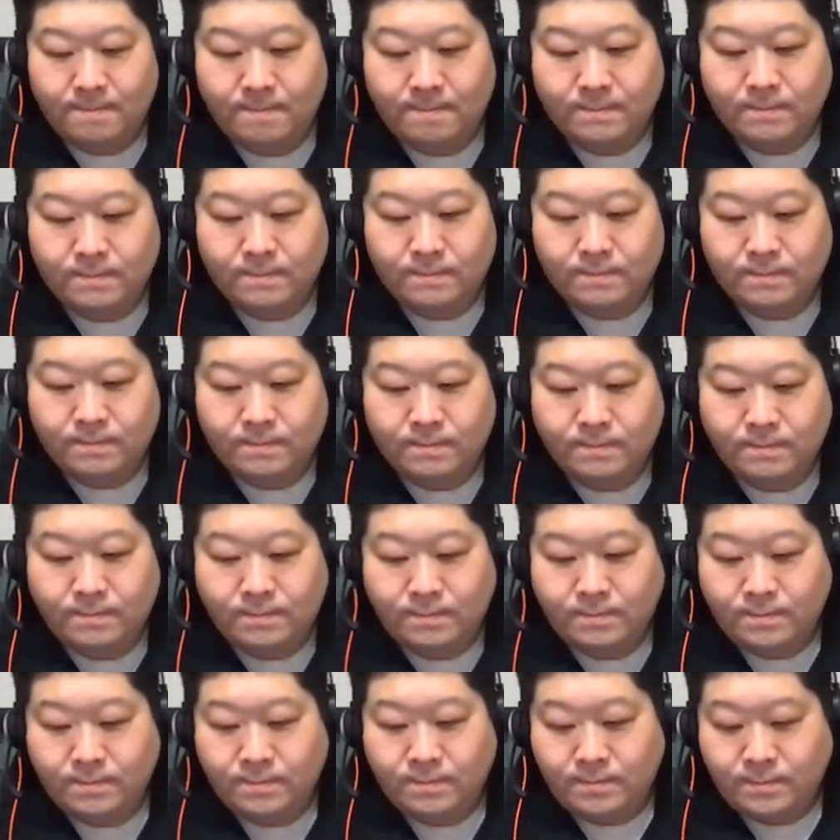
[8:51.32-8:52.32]

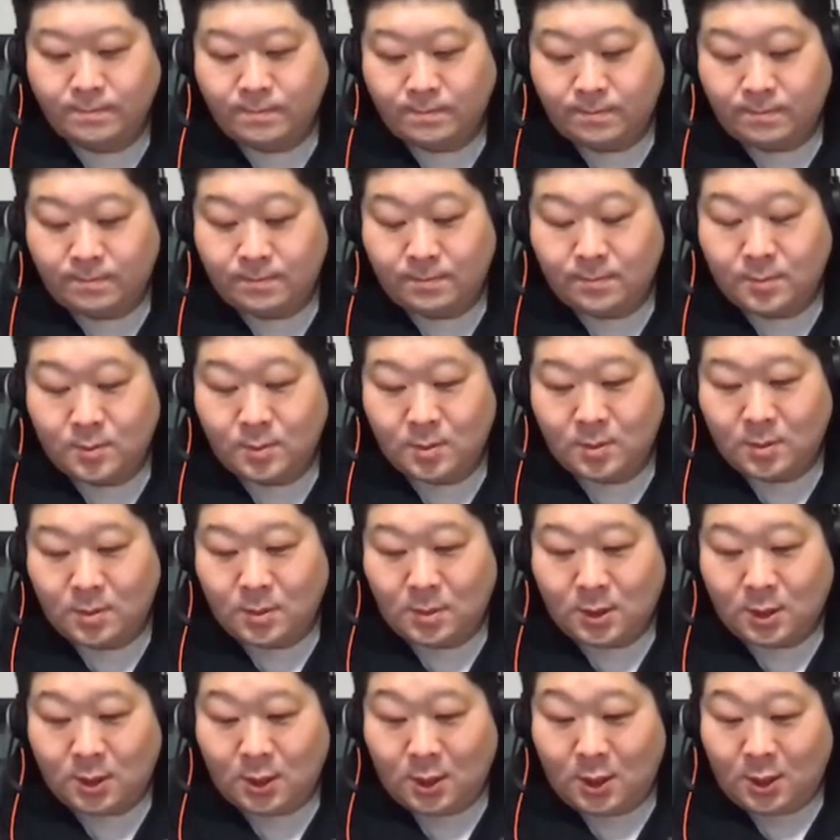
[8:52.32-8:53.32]

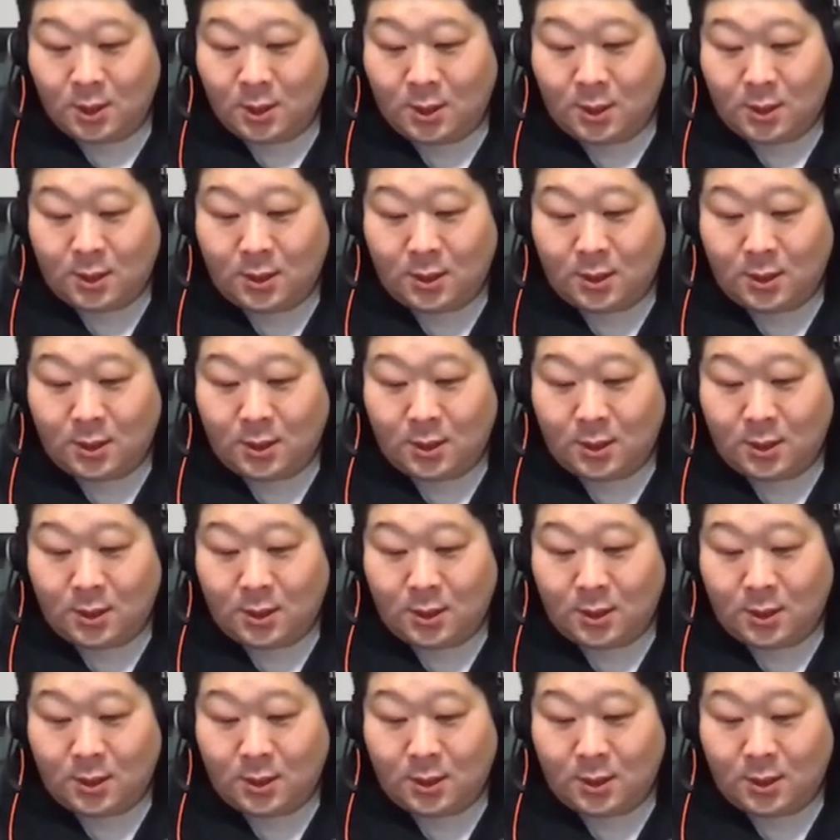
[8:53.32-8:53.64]
(silent)